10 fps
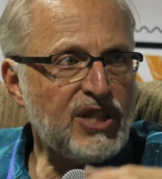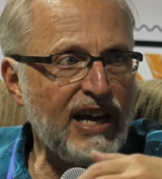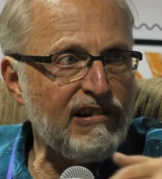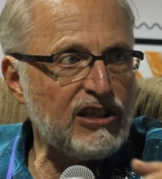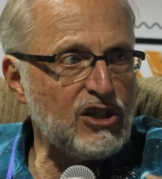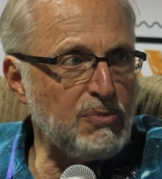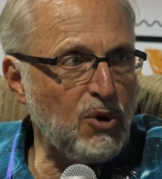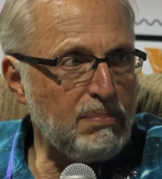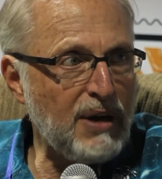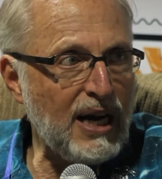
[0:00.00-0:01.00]
characters
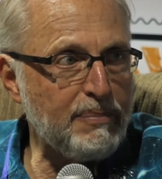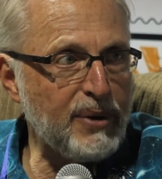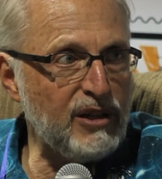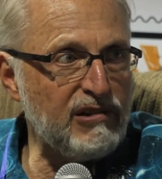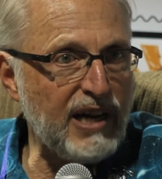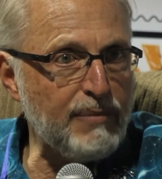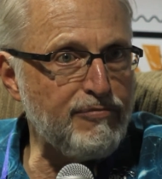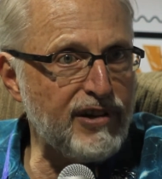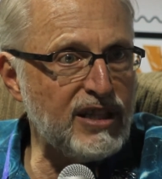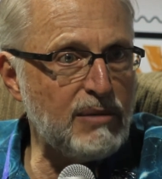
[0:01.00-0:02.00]
more popular and
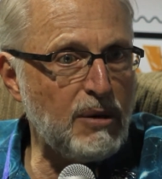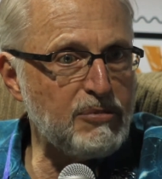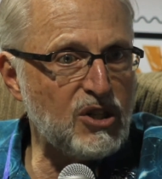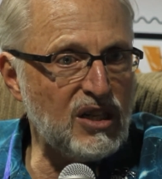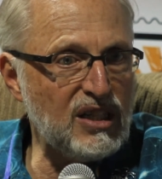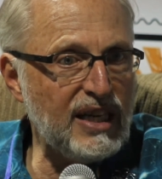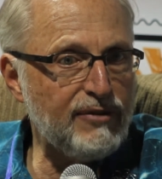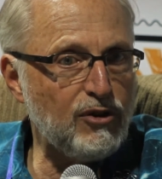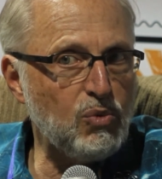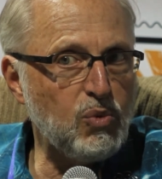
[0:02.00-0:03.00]
bring them up to the
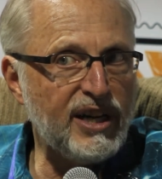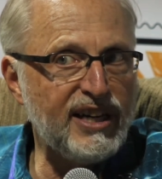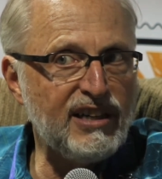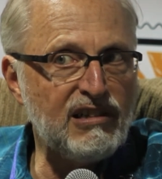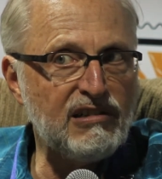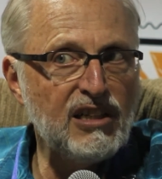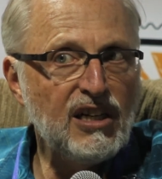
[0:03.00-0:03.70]
level where